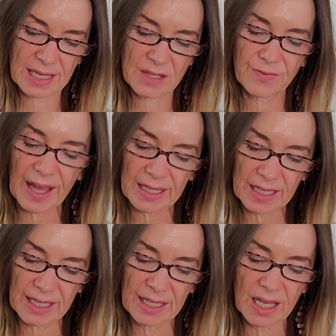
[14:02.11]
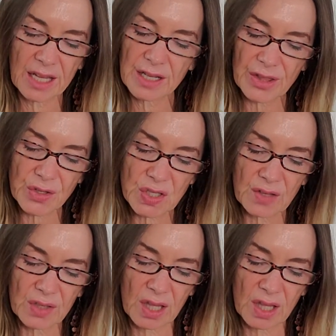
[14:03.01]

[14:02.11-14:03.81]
says, finally, another silver,